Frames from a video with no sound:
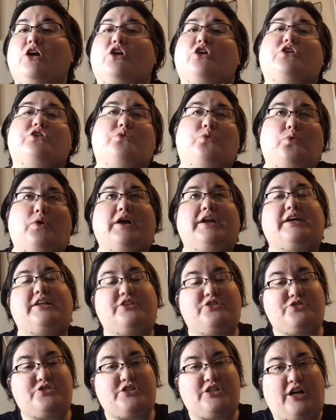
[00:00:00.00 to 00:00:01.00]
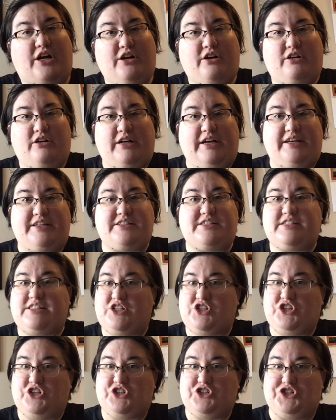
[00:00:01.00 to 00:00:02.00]
wanting to start a
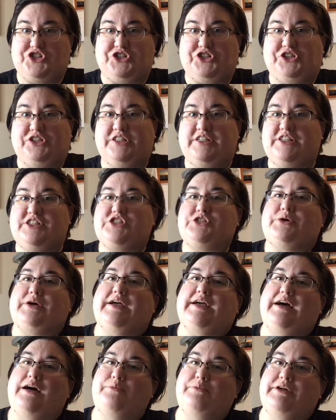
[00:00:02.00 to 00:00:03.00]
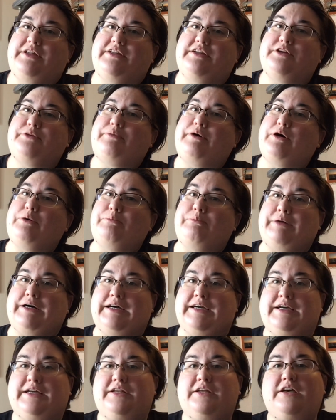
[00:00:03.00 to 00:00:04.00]
stitching journal, and so I commented about
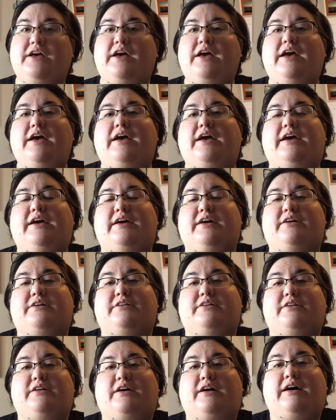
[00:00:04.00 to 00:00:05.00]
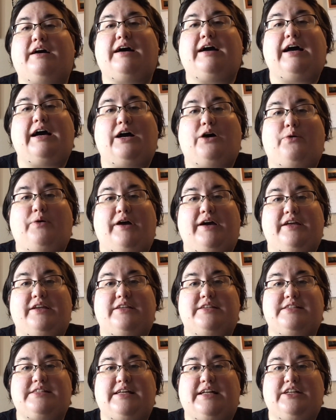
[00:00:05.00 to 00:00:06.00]
mine and how I
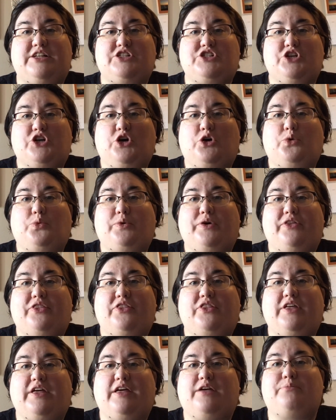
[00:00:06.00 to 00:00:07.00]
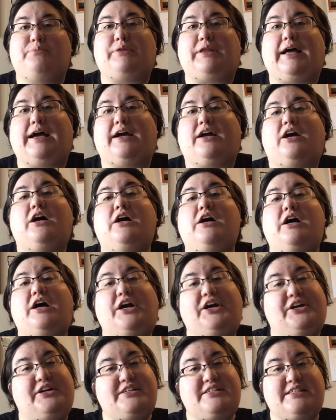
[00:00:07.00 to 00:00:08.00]
decided to go with the Black
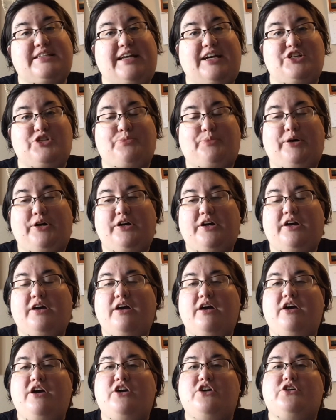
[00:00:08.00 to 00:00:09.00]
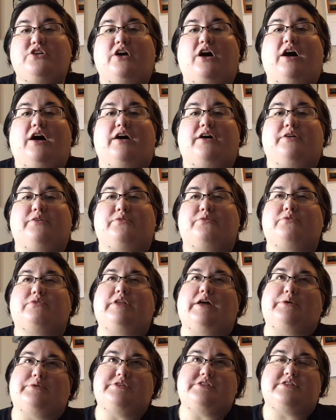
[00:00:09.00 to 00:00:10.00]
Artist Sketchbook.
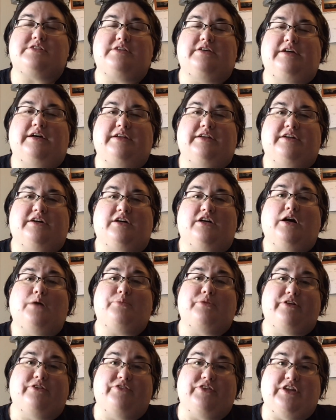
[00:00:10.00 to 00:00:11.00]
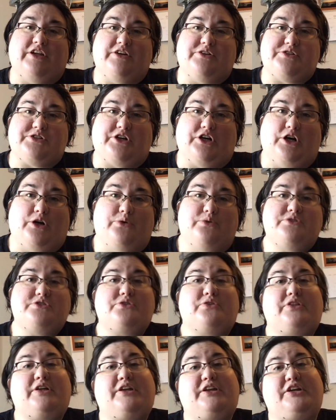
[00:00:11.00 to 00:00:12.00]
That was in a couple of videos ago. So
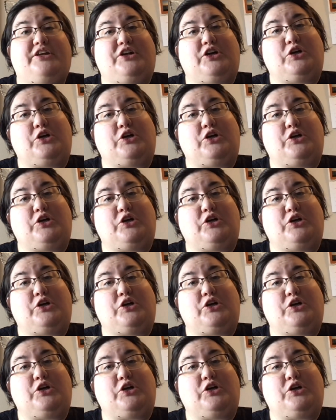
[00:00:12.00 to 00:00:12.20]
then in her